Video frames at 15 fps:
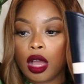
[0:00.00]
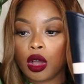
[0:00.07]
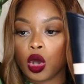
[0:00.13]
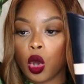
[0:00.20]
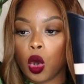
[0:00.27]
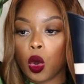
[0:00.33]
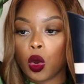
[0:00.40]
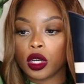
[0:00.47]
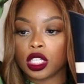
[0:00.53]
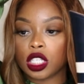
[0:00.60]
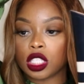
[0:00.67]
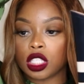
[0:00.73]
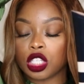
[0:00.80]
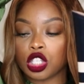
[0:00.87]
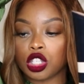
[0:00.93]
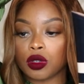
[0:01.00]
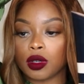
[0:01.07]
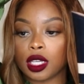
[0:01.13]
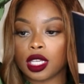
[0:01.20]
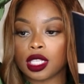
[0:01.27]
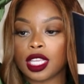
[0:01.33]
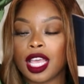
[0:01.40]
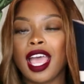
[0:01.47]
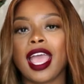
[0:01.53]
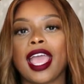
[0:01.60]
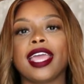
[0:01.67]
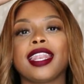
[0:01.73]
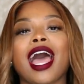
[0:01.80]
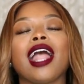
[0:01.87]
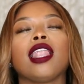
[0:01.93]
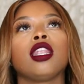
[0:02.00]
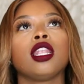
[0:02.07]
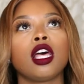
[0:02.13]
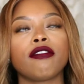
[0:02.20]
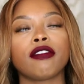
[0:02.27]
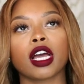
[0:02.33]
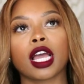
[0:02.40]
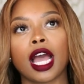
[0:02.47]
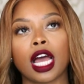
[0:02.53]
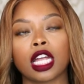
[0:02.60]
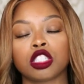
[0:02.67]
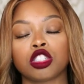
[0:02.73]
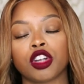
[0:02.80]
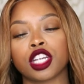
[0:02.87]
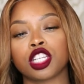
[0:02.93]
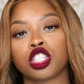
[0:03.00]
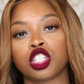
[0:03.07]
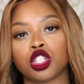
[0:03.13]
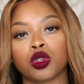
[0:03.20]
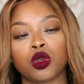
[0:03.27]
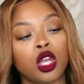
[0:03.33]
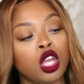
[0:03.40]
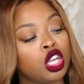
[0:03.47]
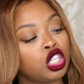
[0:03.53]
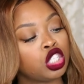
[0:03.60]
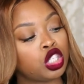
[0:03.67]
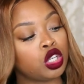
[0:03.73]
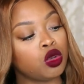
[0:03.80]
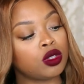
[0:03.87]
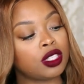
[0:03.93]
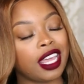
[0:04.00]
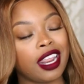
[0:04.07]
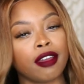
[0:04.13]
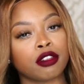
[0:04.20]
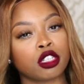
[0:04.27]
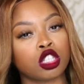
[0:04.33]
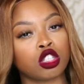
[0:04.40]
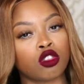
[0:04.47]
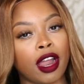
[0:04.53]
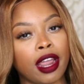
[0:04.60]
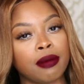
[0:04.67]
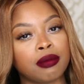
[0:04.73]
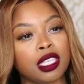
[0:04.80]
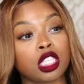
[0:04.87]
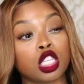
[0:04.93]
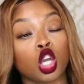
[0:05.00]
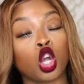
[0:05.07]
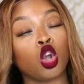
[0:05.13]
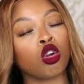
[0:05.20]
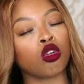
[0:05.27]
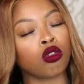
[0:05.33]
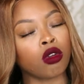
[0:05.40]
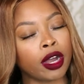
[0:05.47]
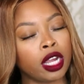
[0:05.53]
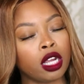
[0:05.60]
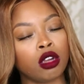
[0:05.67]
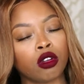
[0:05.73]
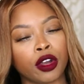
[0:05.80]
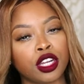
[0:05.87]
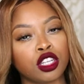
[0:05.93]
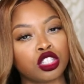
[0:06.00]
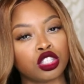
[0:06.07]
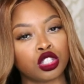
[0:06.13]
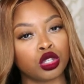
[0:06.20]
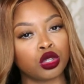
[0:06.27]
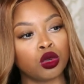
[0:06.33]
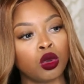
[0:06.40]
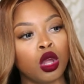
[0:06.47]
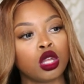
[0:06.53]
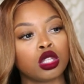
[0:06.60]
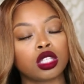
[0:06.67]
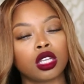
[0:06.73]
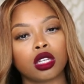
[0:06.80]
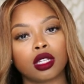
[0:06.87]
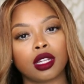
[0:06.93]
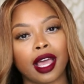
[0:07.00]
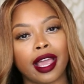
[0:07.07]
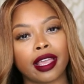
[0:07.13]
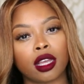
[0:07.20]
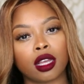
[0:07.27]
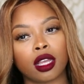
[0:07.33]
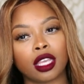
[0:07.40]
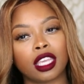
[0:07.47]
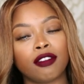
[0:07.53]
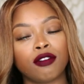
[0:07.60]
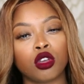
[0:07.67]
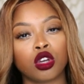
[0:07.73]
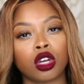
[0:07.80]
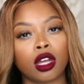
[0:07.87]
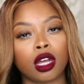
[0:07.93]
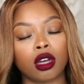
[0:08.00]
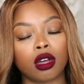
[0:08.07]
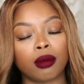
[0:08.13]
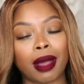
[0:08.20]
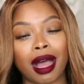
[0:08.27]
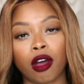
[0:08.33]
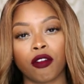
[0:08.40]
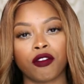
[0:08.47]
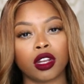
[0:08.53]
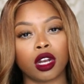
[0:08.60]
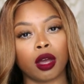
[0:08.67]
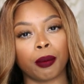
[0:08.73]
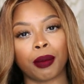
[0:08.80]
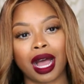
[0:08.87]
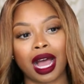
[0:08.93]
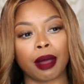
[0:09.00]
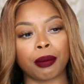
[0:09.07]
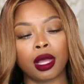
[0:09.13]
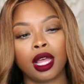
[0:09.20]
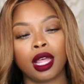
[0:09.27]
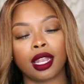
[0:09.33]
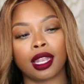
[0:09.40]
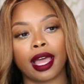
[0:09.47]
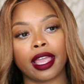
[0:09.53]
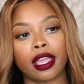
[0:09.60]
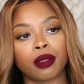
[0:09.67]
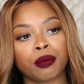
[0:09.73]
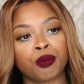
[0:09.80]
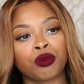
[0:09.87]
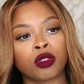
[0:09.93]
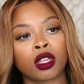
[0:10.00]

how gorgeous this shoe is. And I love a contrast shoe. Shoes that have stripes is a great, great shoe to, like, give your um, outfit a pop. Like,